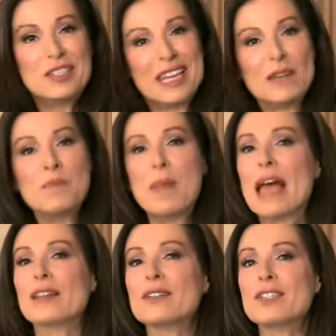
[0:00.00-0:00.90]
Skin
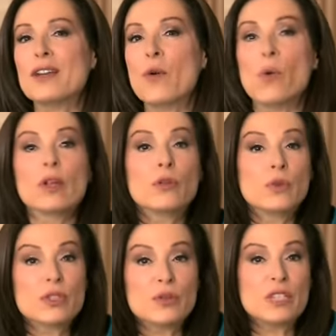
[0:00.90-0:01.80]
Balancing Oil
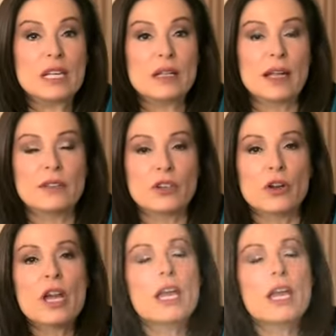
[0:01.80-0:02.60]
Reducing Cleanser